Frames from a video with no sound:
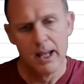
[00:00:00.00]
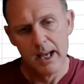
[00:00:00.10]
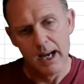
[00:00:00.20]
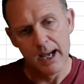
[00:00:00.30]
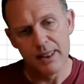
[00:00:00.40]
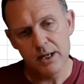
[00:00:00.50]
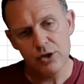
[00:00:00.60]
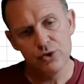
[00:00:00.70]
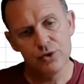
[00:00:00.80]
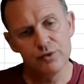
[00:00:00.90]
I then
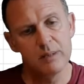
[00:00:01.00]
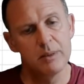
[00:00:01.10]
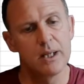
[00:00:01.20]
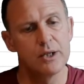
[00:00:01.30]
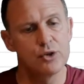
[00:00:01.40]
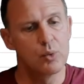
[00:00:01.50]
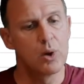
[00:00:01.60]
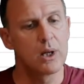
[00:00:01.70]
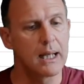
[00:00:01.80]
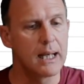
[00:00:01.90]
use VBA to
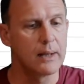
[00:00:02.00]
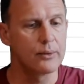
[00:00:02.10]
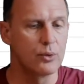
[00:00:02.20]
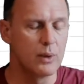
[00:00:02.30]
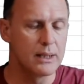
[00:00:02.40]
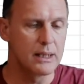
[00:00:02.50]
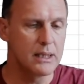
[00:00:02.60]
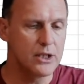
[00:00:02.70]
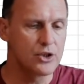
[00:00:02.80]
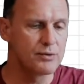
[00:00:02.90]
work out whether
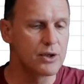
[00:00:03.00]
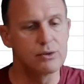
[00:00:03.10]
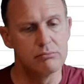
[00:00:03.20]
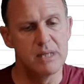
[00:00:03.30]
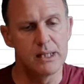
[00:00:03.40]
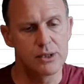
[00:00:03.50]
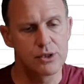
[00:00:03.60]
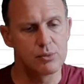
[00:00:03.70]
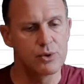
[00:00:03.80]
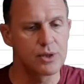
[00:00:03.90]
each of those minutes
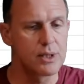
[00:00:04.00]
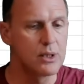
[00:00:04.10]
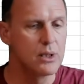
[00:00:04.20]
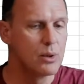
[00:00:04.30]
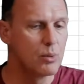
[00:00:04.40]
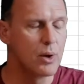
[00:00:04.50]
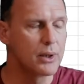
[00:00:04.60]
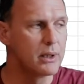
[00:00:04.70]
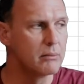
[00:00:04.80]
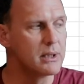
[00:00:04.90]
was a
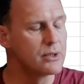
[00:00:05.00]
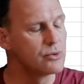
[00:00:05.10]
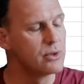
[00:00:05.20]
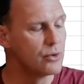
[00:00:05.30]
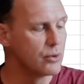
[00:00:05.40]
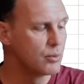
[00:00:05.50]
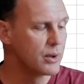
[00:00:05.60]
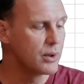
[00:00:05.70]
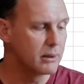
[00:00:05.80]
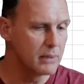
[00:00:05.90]
working minute or a
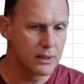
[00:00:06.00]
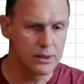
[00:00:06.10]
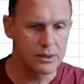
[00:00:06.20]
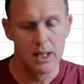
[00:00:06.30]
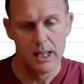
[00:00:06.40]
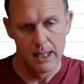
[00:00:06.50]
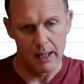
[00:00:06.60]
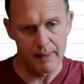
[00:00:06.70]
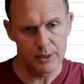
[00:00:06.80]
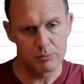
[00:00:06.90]
non-working minute, and
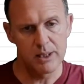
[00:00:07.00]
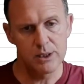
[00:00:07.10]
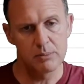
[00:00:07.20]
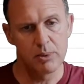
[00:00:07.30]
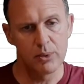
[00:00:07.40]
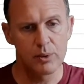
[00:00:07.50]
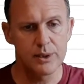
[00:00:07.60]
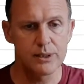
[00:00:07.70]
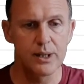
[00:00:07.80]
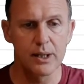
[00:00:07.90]
that's based upon what is
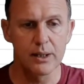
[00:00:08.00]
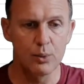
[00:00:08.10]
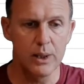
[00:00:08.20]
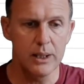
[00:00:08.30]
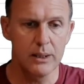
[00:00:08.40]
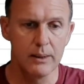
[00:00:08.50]
the day of the week